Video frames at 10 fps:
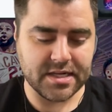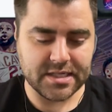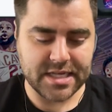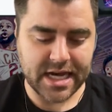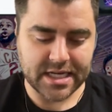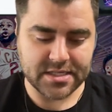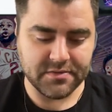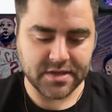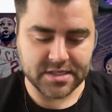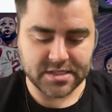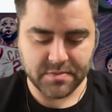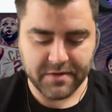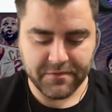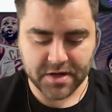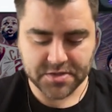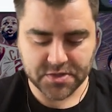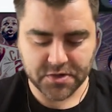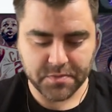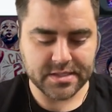a text of this to my friends group,